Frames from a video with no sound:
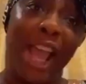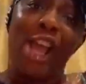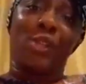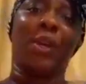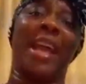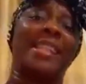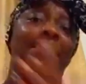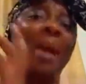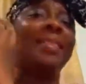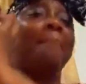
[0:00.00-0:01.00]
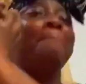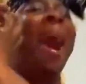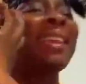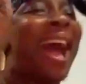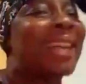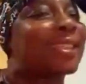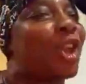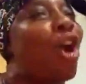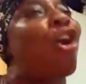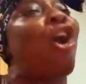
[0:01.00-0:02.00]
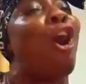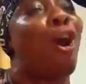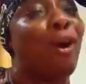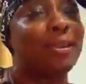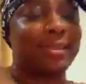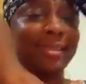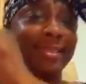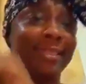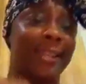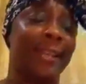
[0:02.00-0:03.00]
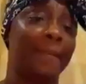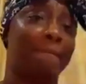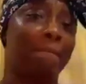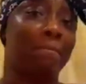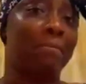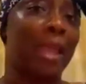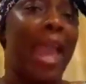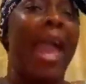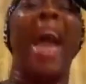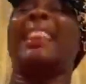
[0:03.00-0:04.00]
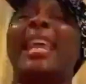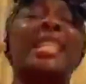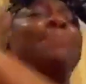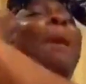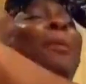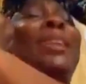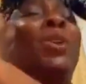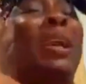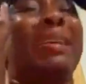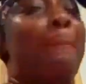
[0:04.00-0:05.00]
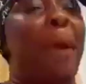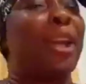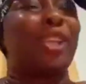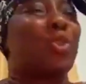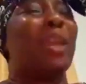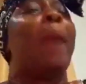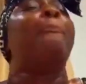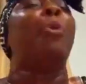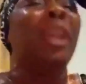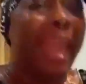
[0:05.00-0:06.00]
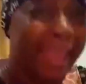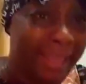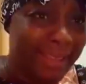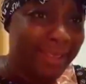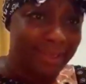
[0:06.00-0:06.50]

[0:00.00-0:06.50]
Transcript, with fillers: So he has made the man as your God. And this man we are talking about is not a bully.